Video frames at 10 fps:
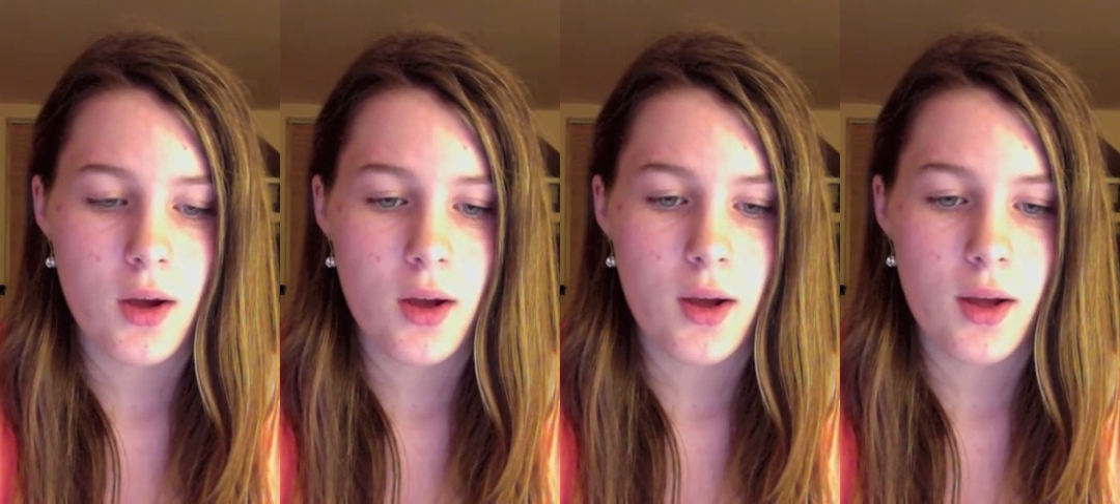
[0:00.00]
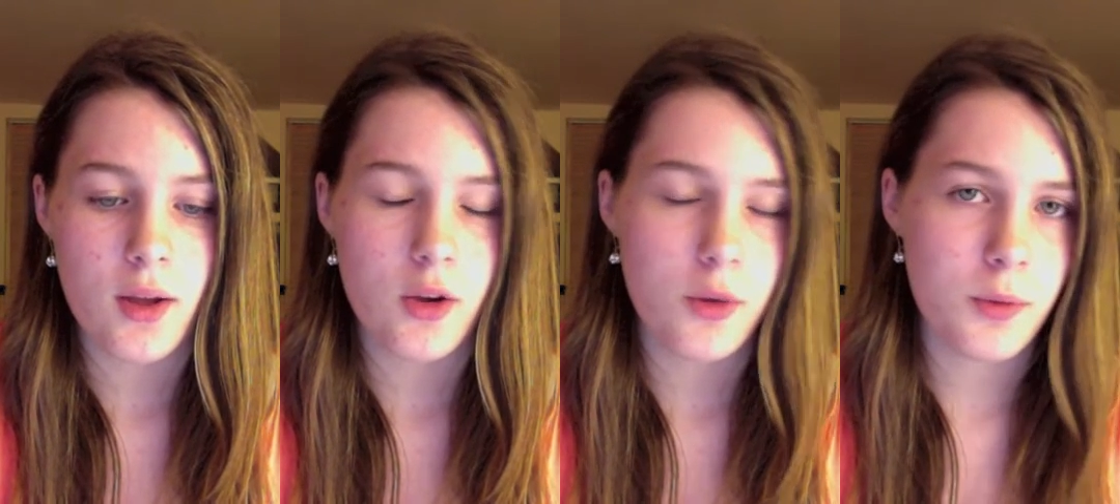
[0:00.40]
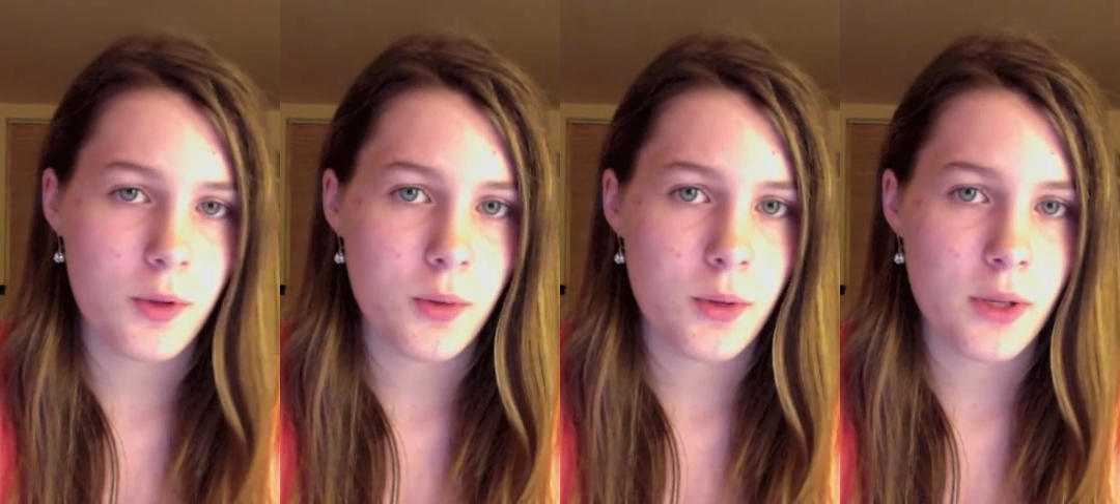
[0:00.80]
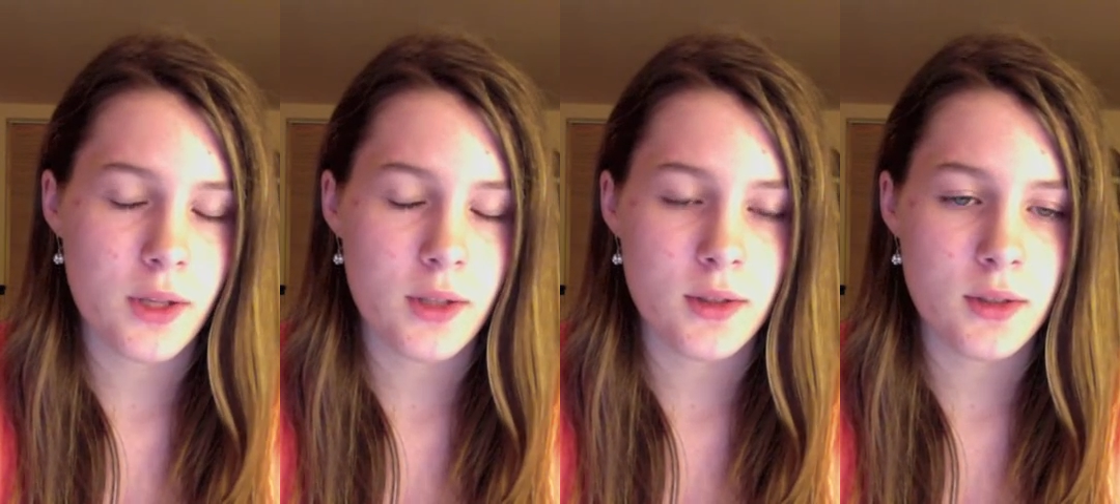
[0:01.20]
I hope you
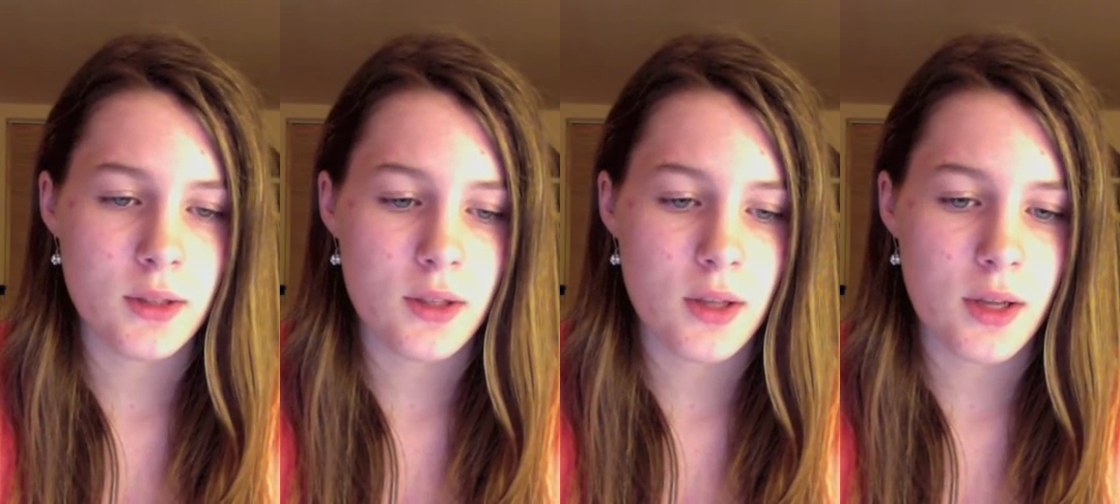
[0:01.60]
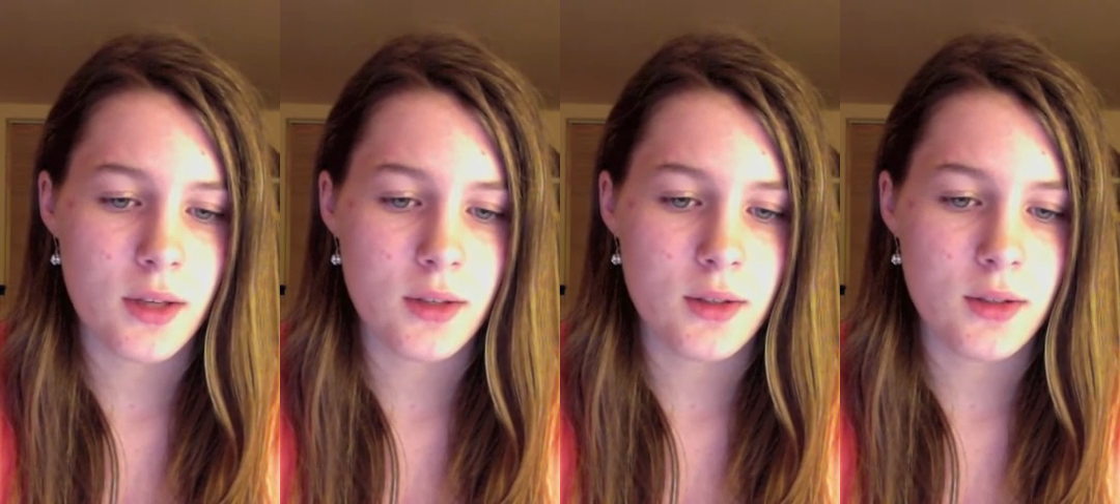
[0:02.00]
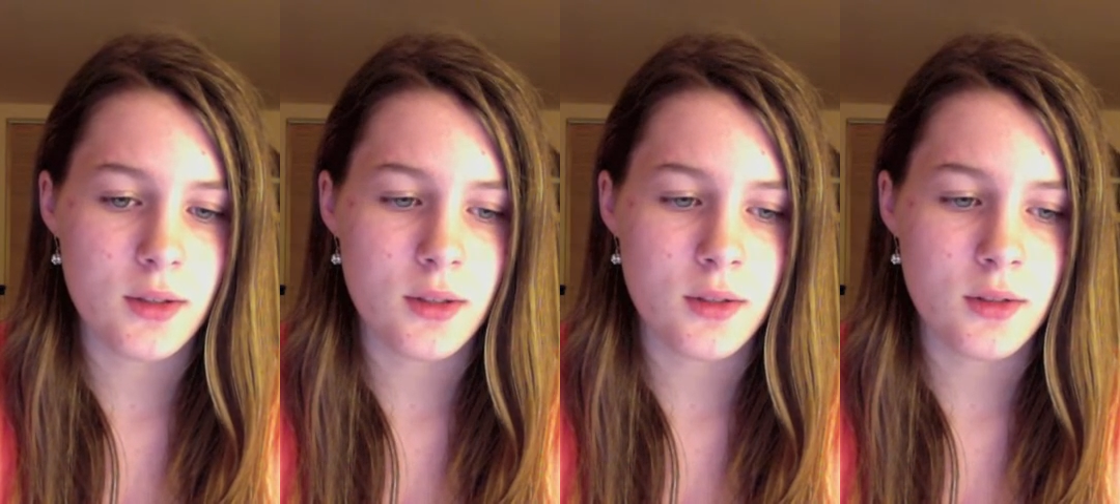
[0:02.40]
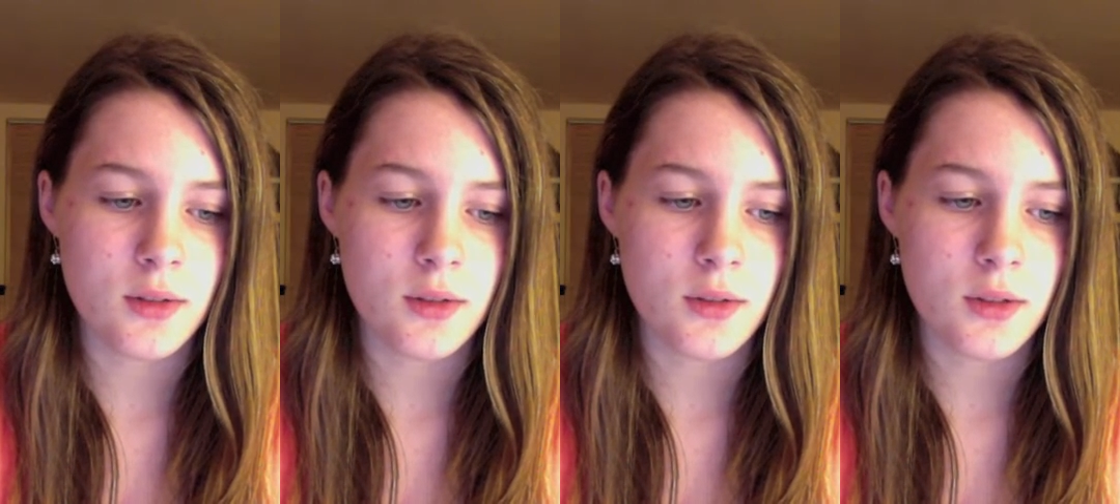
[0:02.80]
can kind and
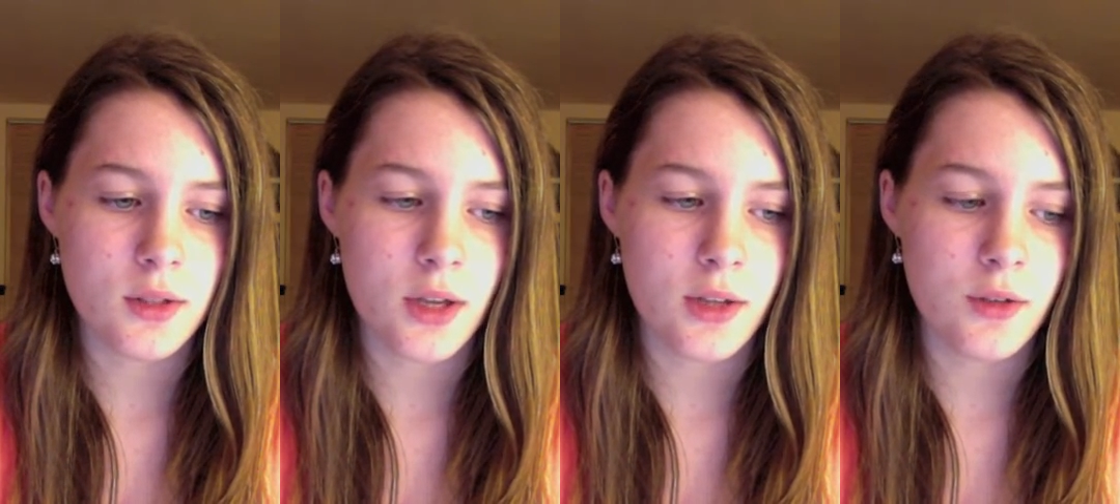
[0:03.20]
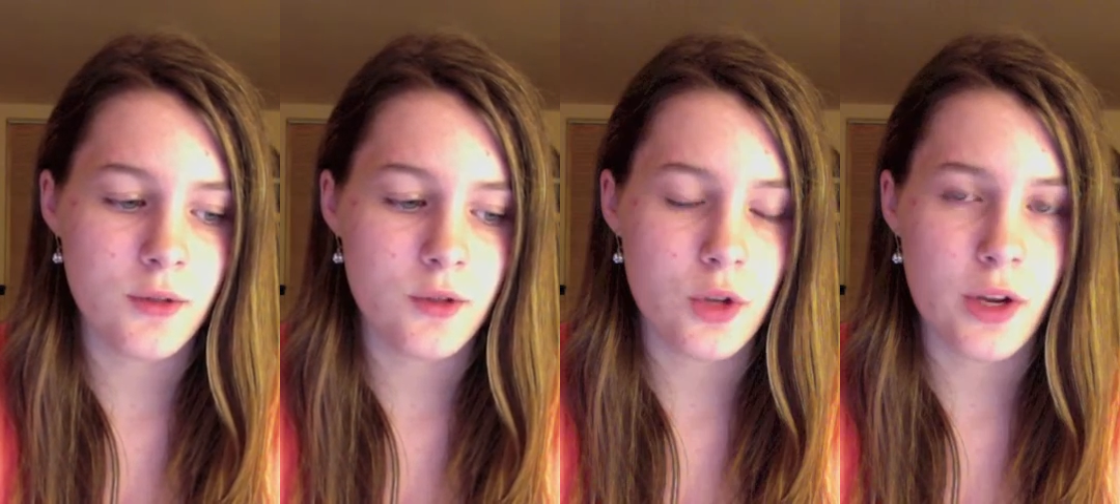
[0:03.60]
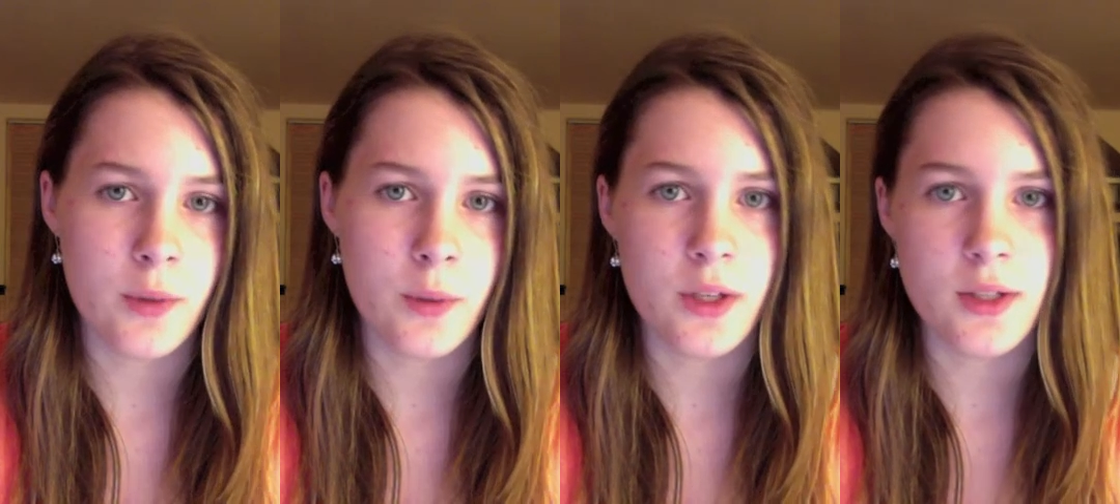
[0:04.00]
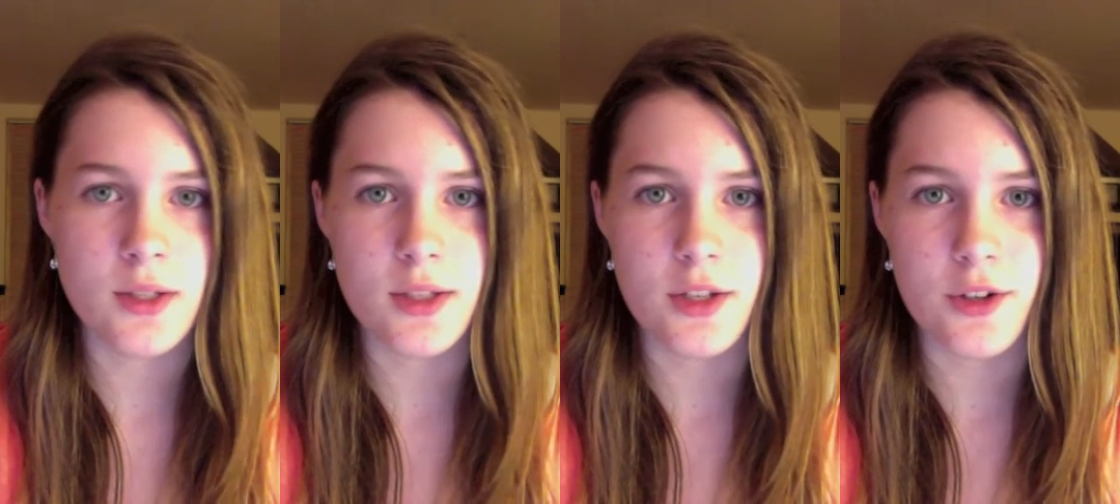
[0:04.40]
kind of try and
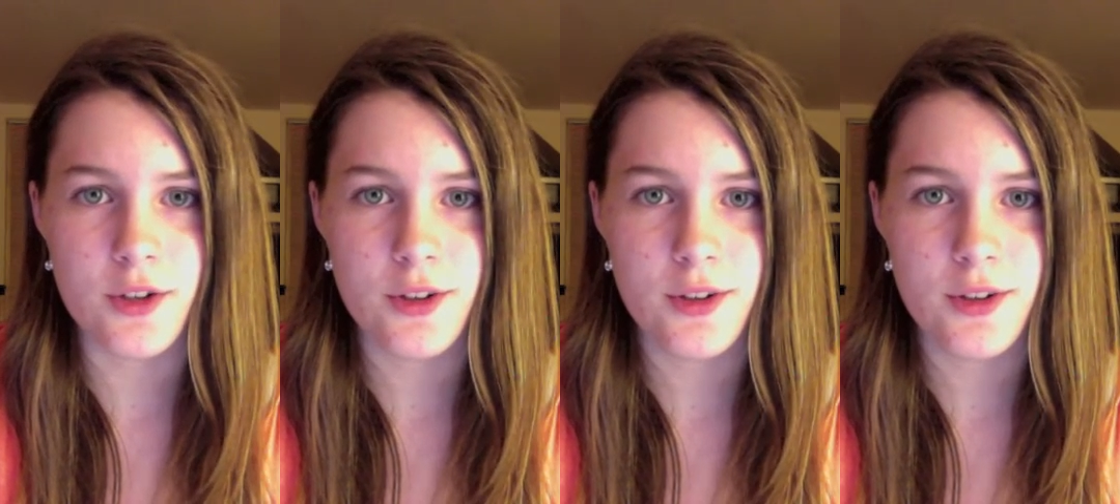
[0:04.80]
reconsider